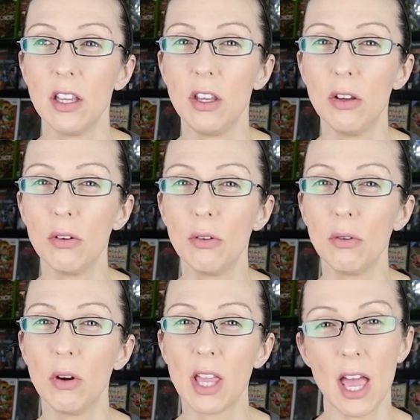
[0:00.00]

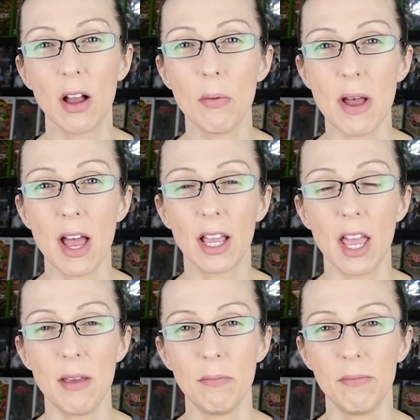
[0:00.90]
You can go back
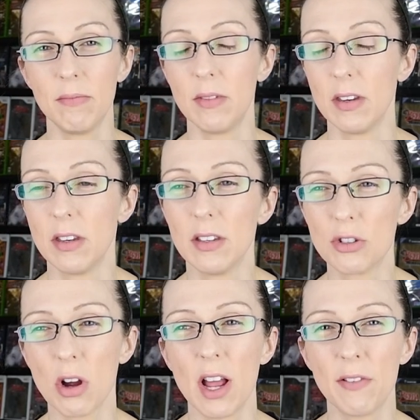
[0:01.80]
and
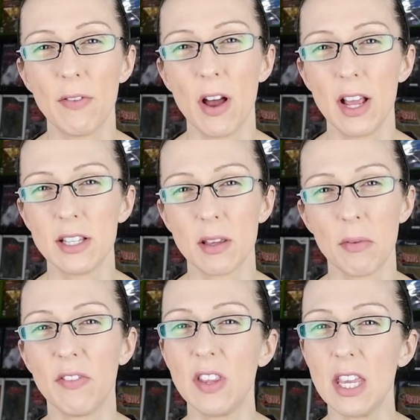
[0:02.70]
try to find some
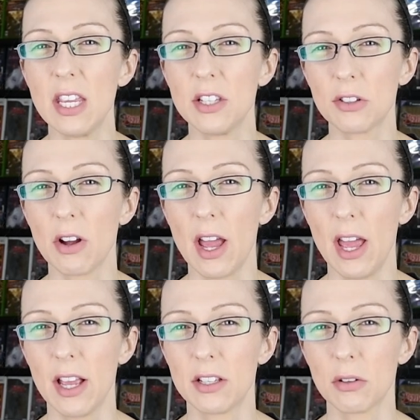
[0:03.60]
of the Easter
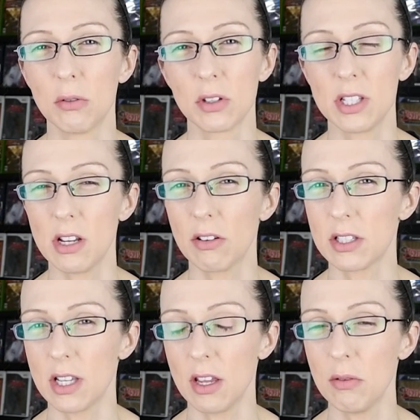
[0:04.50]
eggs or
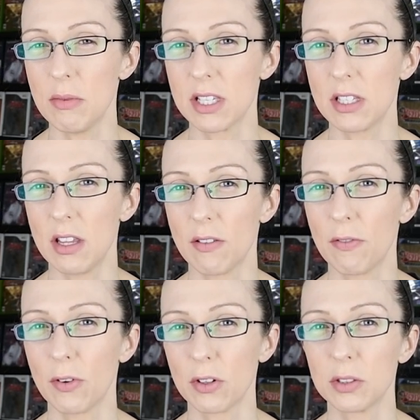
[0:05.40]
secrets that you missed in the
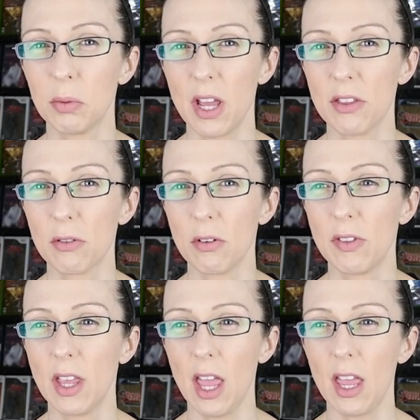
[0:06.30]
first playthrough of
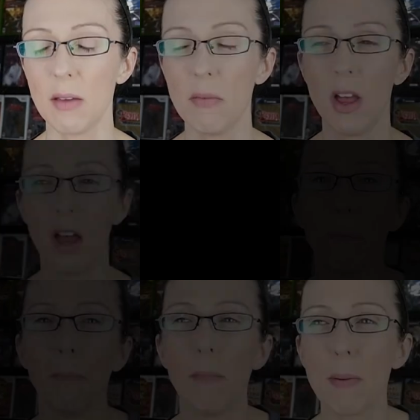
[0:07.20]
the game.
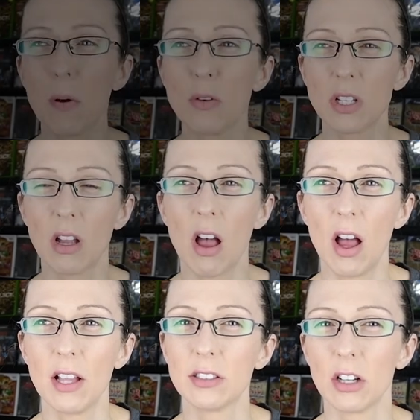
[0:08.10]
My pros and
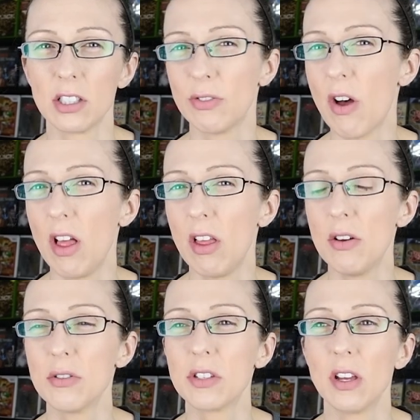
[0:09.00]
cons are as
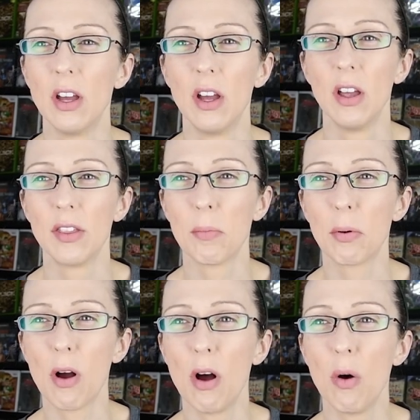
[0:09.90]
follows. The
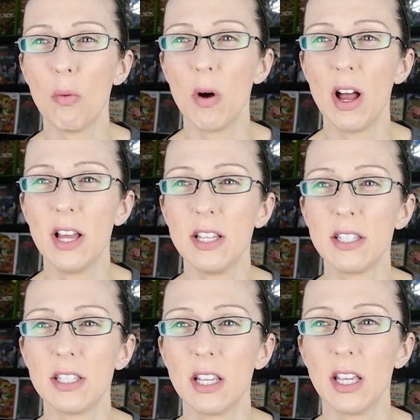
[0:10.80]
pro
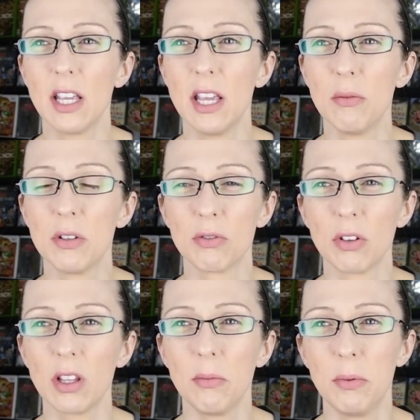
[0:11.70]
was it was
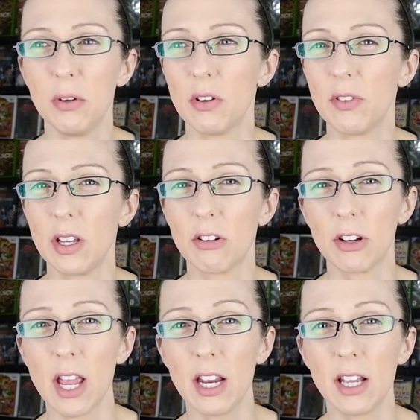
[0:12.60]
really beautifully
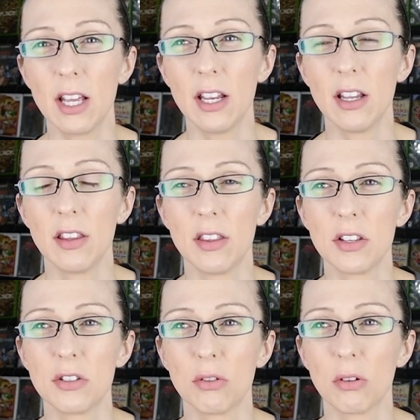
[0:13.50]
created, the
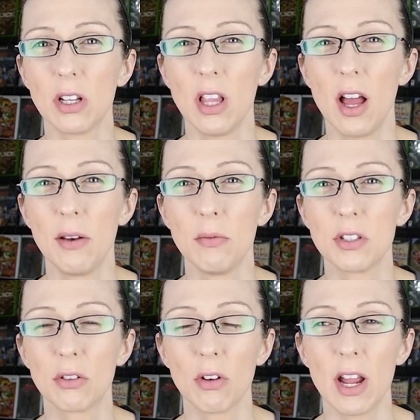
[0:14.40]
storyline
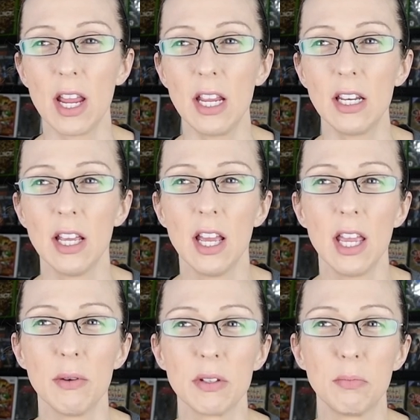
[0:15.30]
was great,
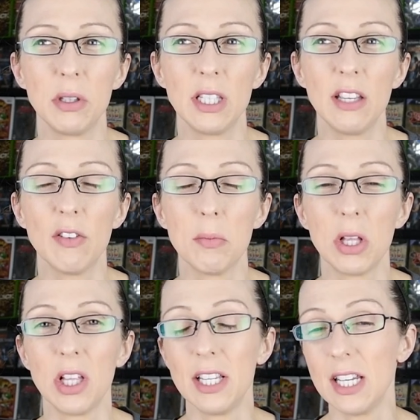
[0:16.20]
it was
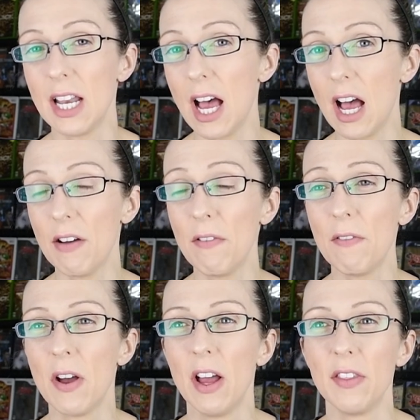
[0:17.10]
believable enough,
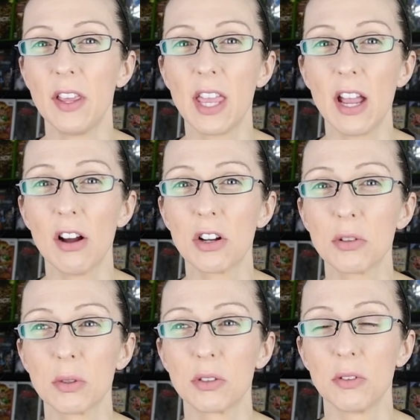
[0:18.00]
the
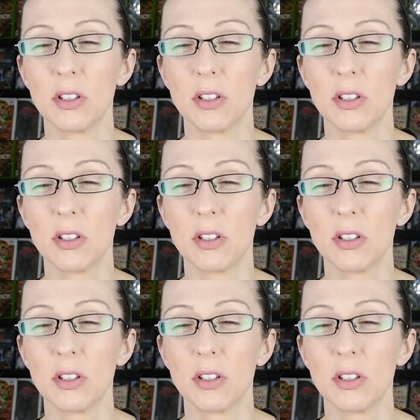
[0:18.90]
characters